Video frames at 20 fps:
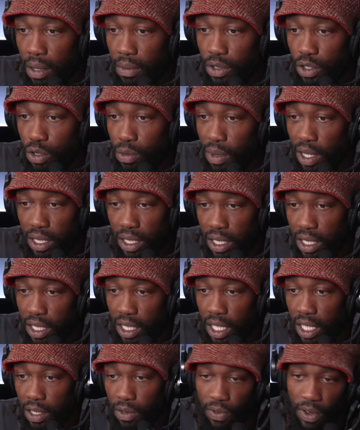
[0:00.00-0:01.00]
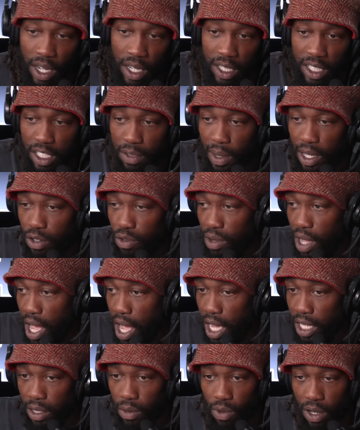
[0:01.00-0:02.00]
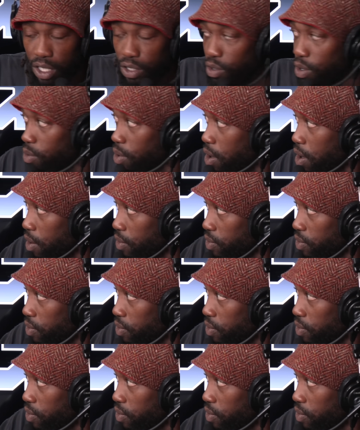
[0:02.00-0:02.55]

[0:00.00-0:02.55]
2 months in the season. These are my new guys. I'm running through the wall